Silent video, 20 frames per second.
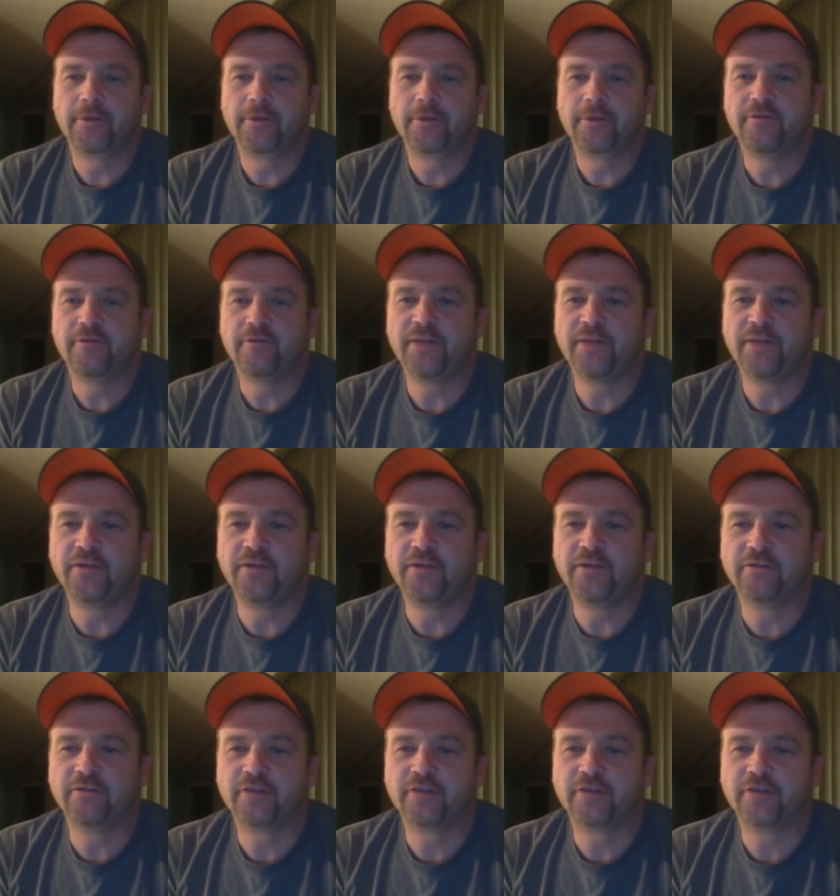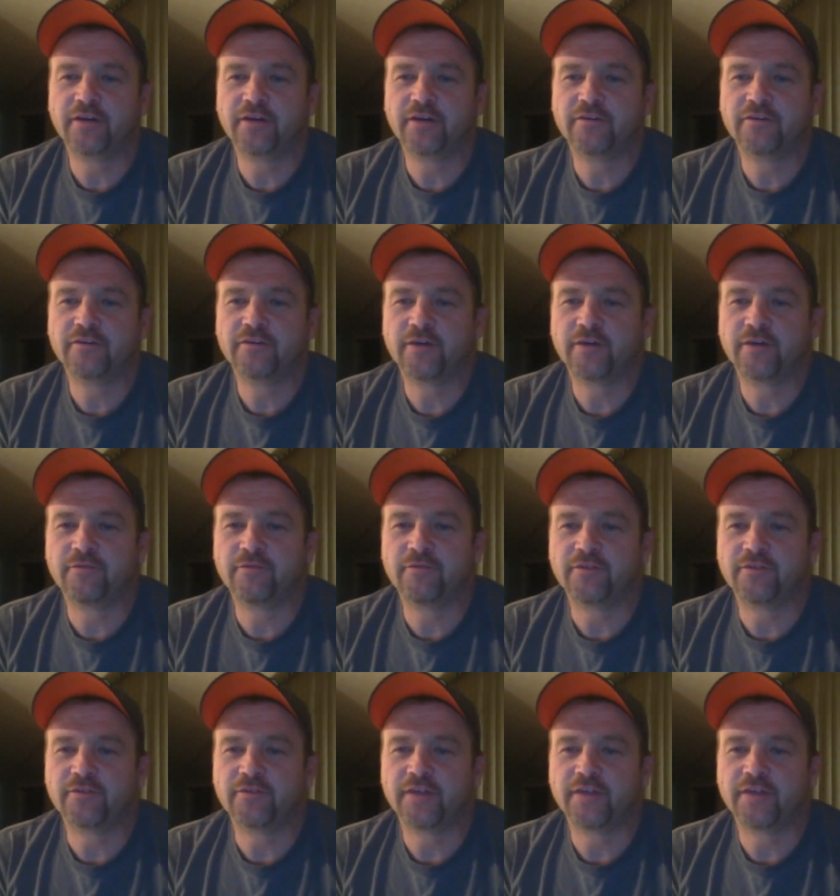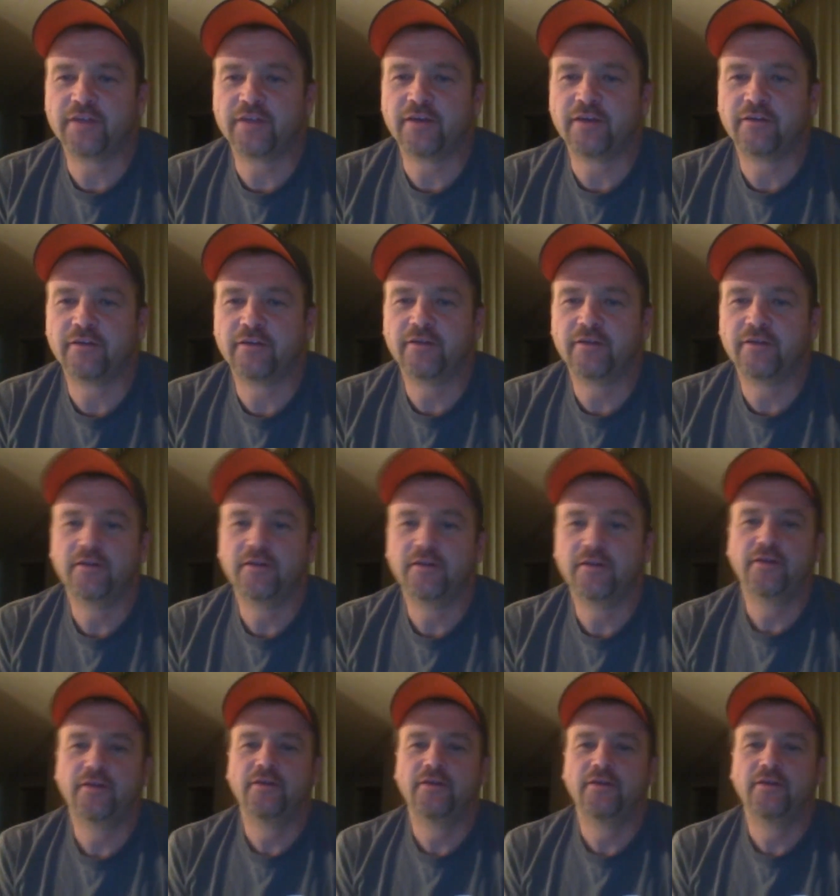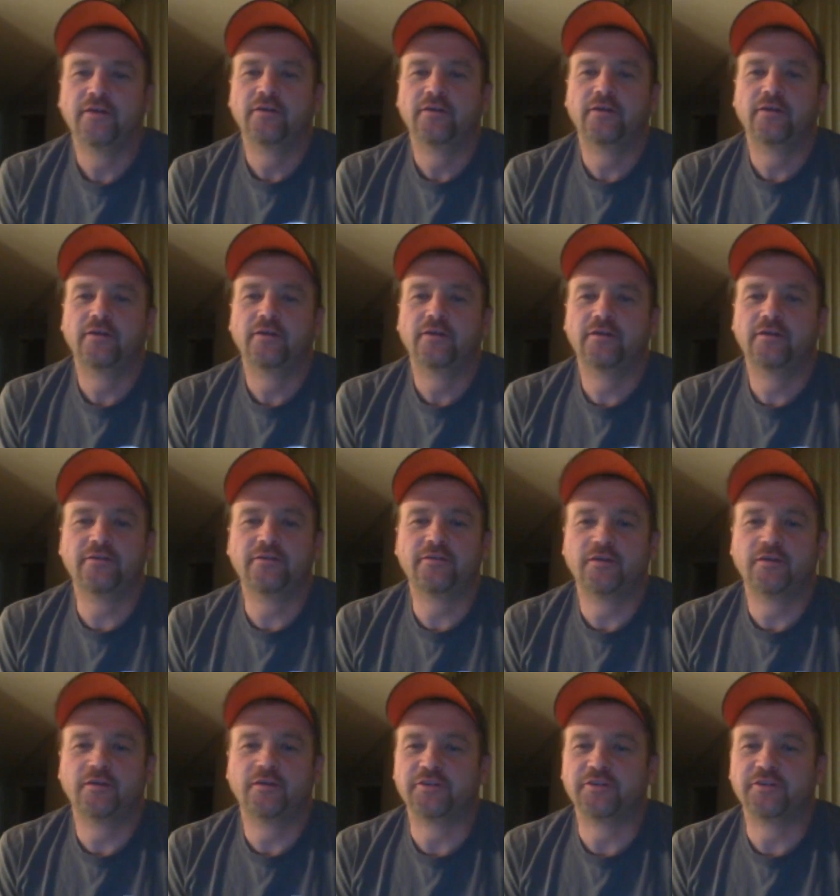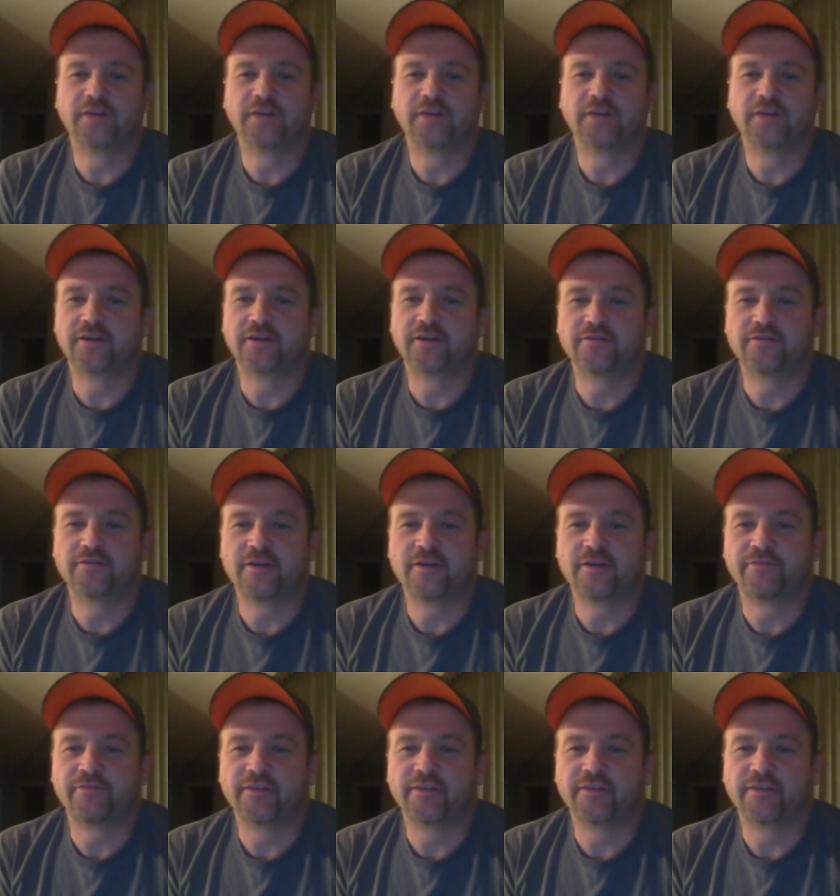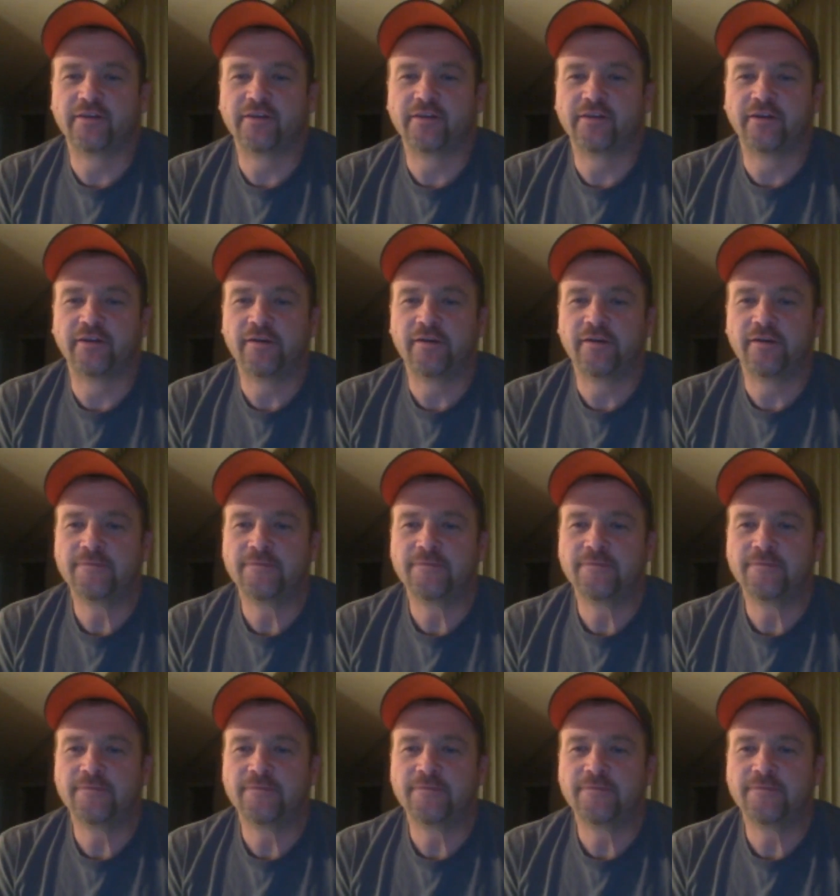Are there many old tractors around for sale? There's always tractors around for sale here.